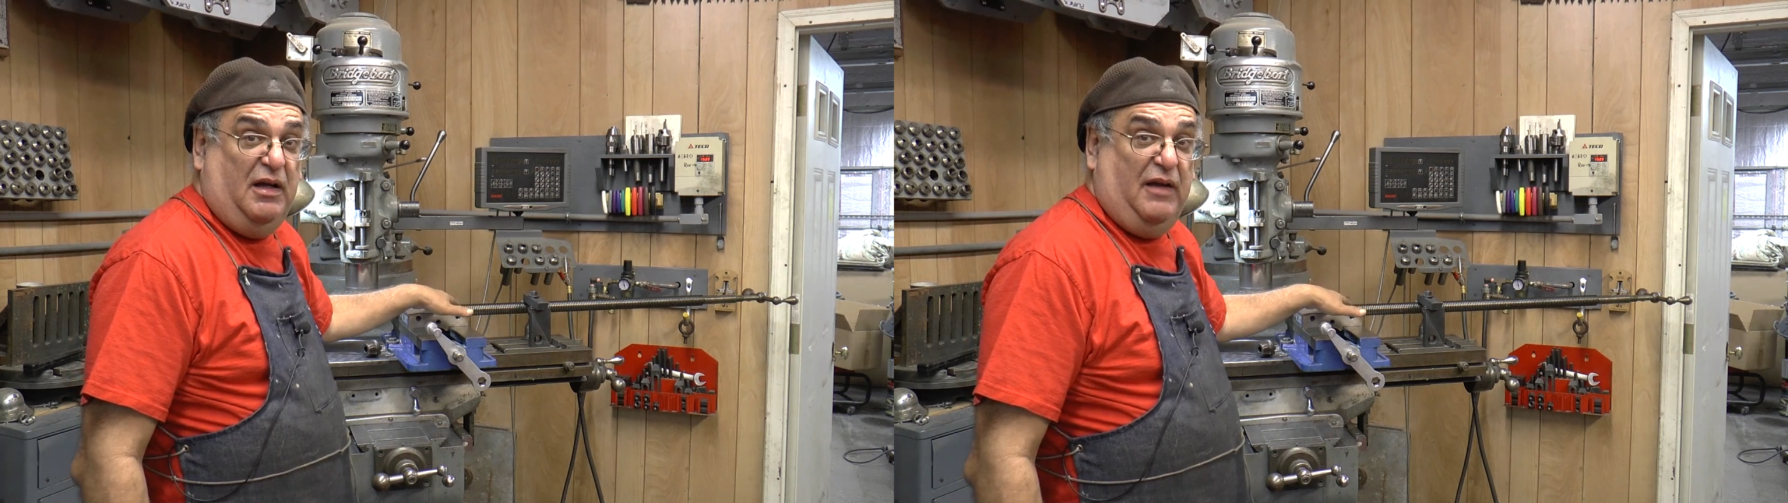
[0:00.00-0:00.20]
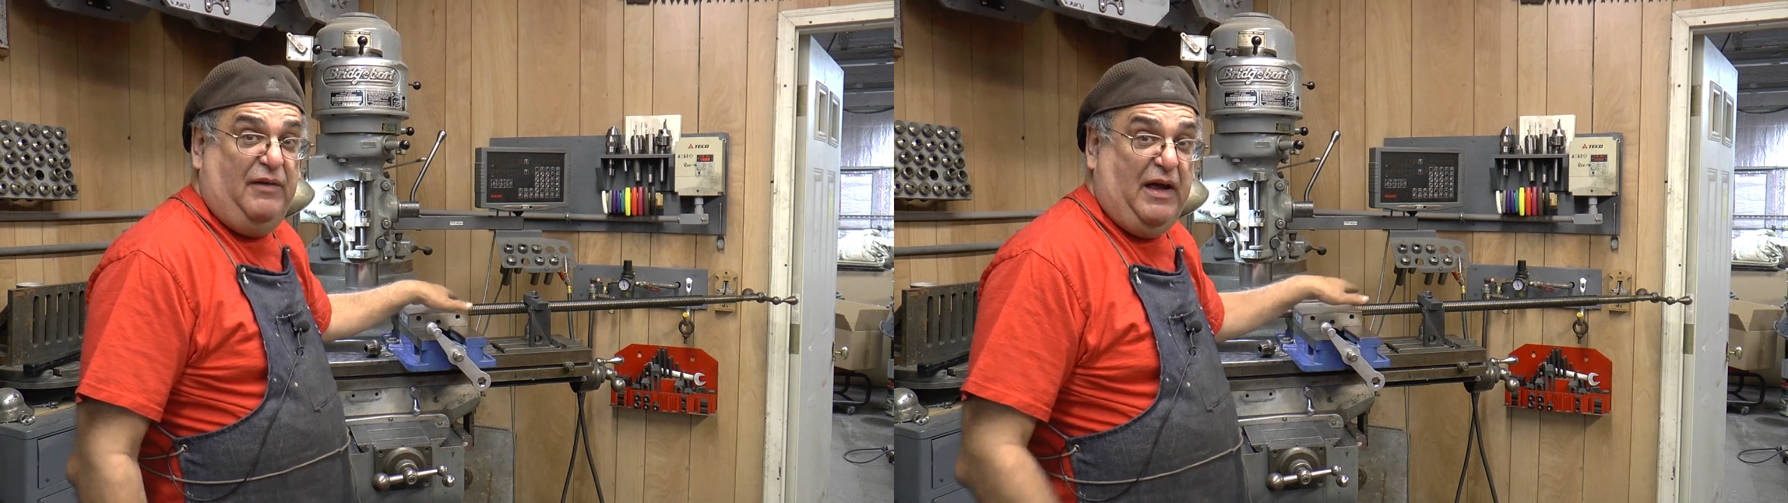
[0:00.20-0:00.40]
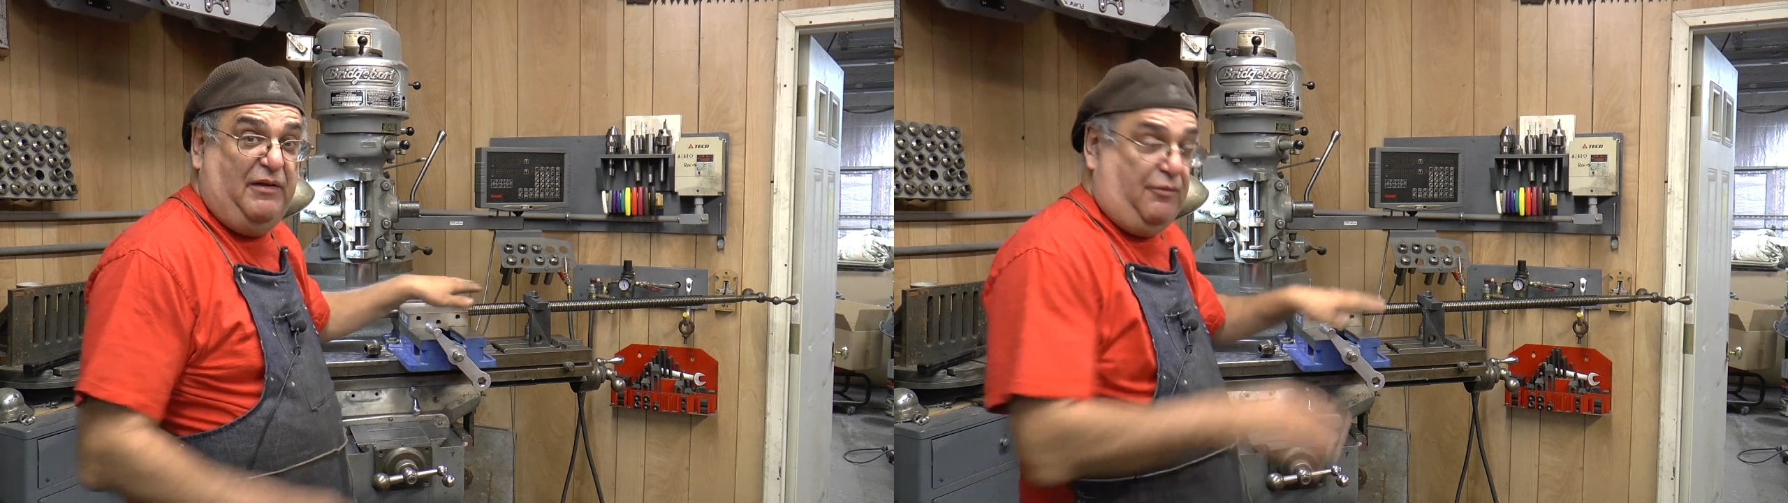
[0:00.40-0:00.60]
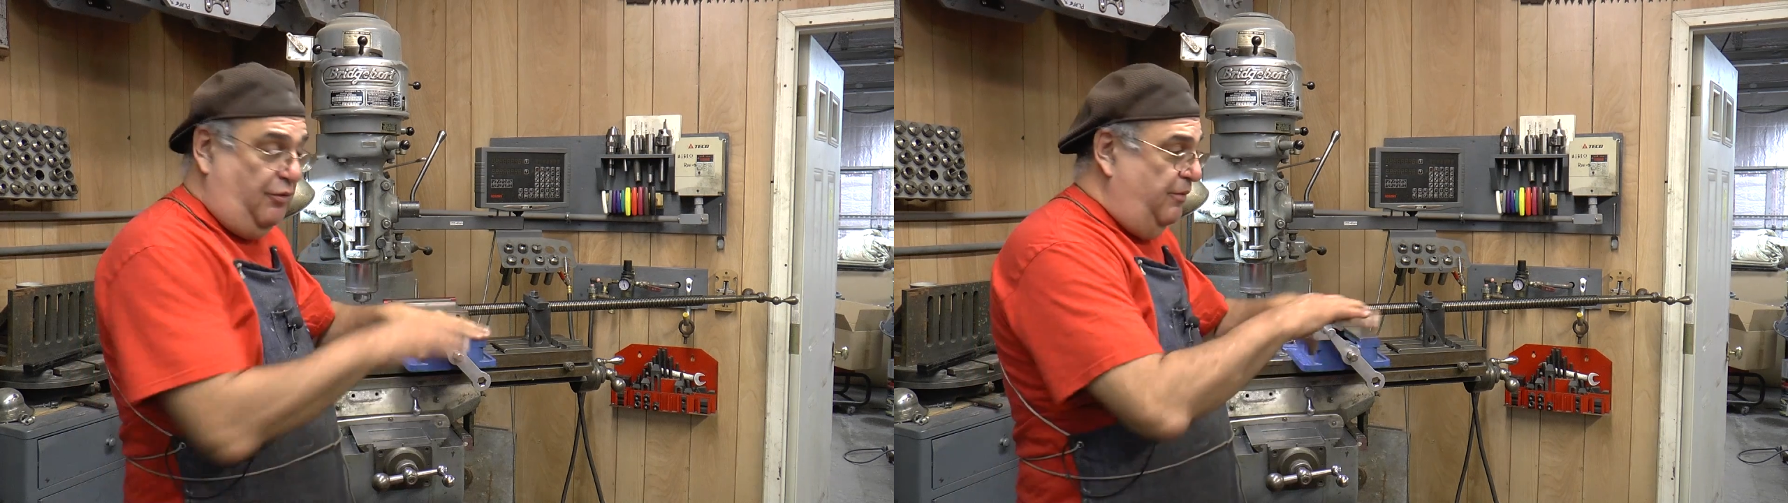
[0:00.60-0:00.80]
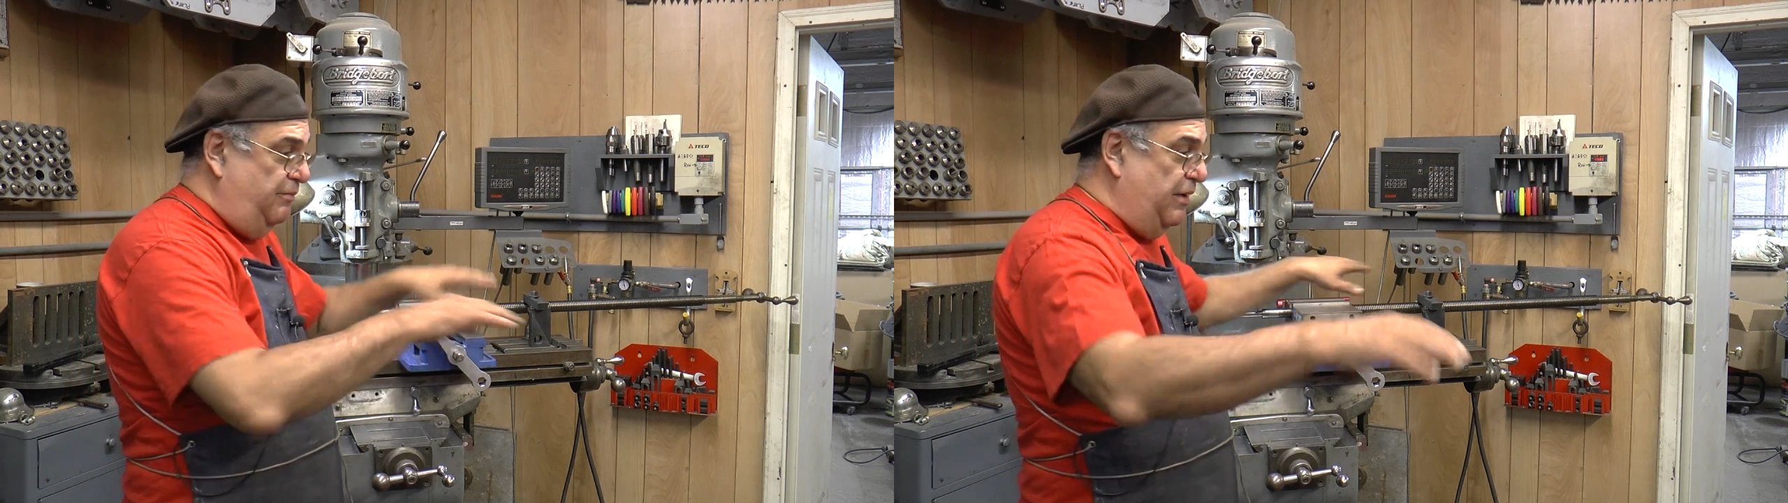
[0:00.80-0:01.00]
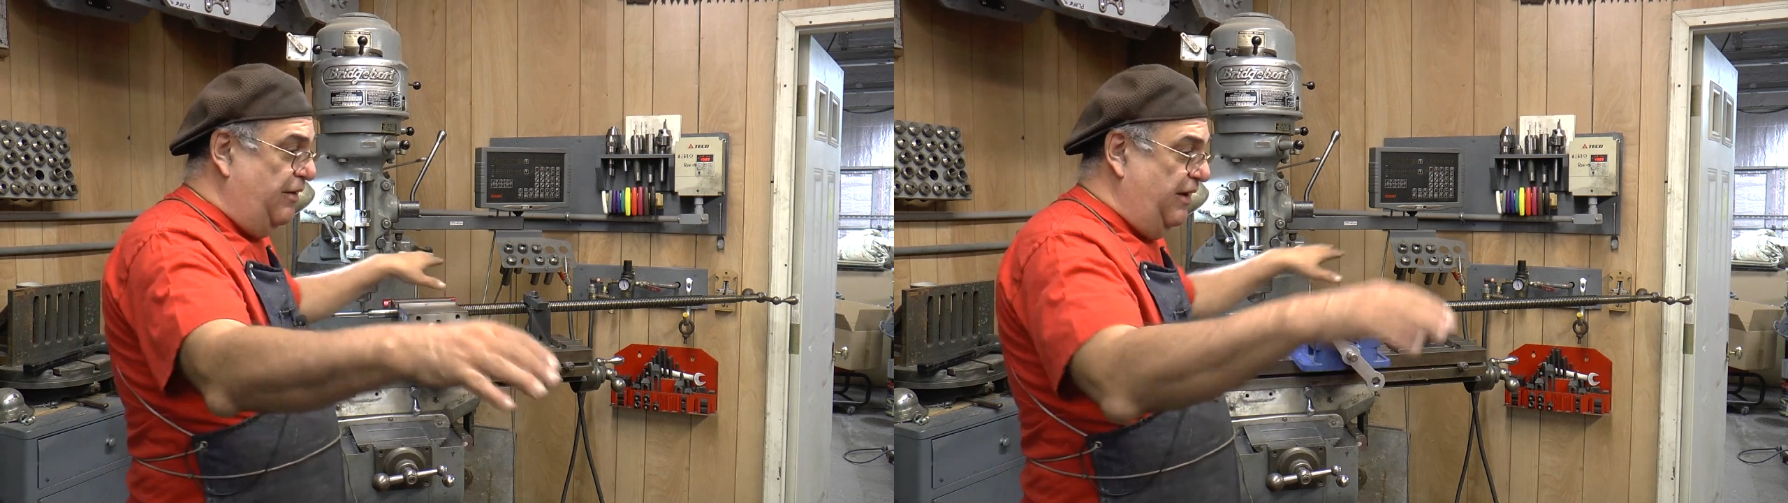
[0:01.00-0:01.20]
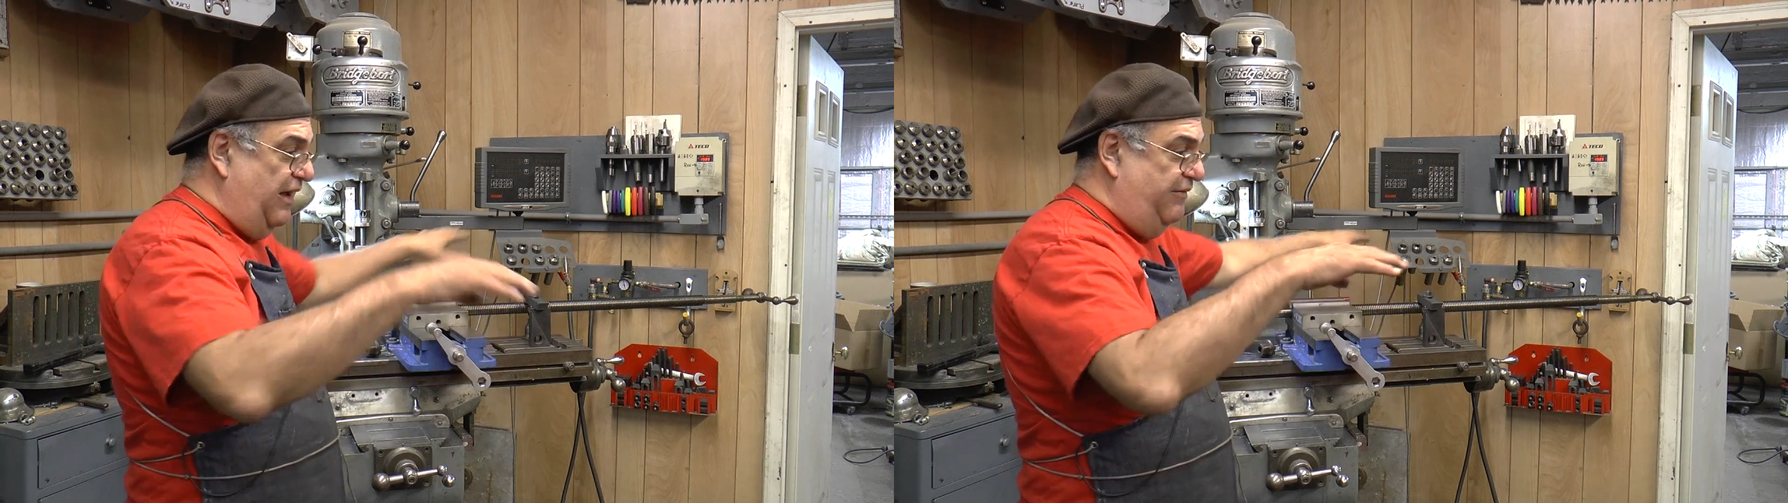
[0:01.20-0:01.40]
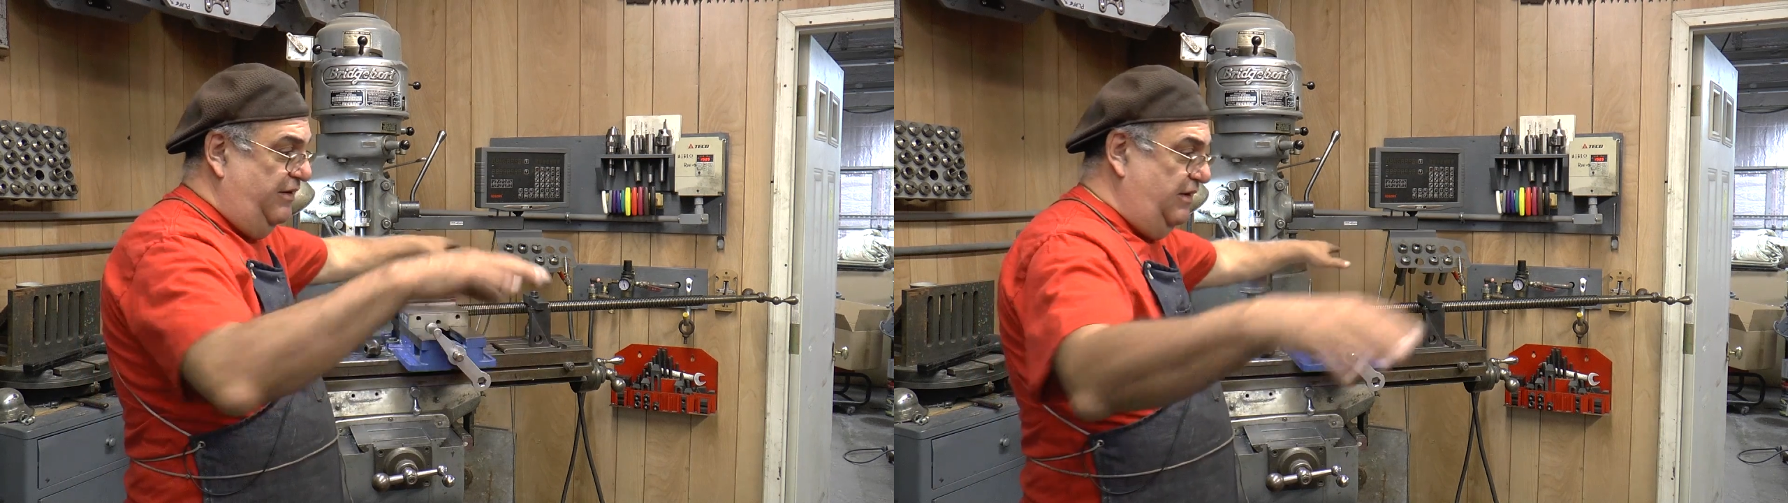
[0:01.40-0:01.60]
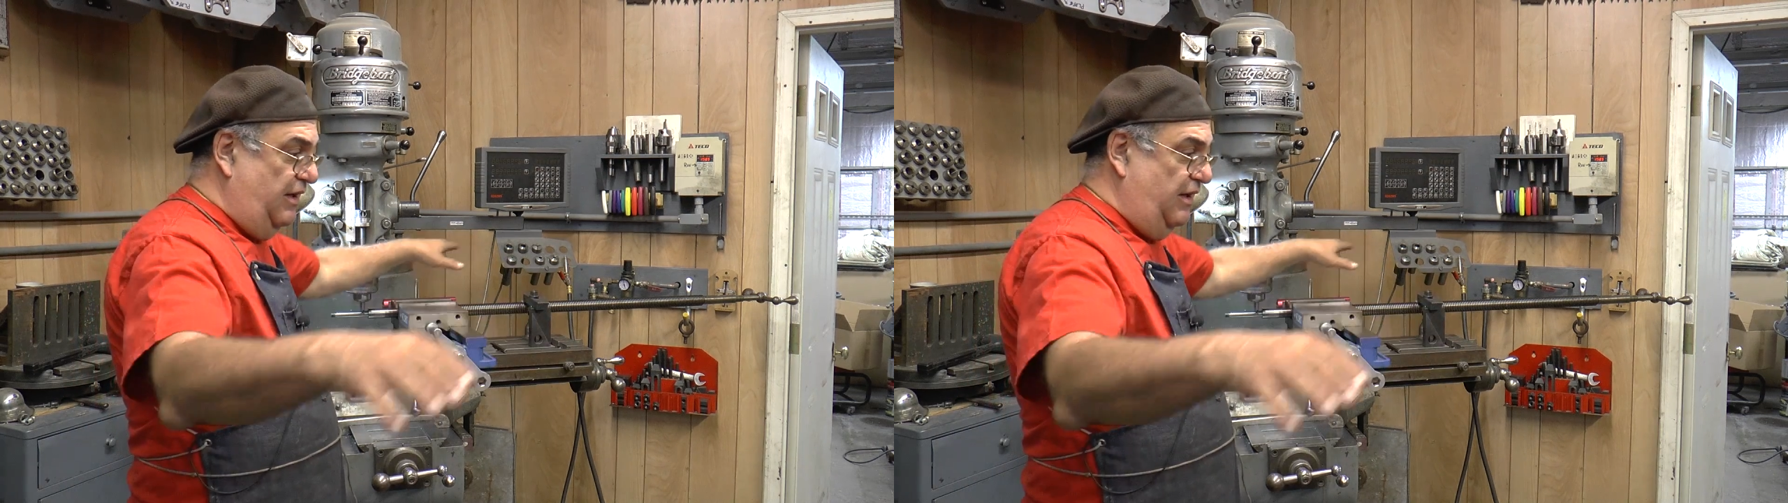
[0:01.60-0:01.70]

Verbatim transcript: If you had the room, it's better to have it,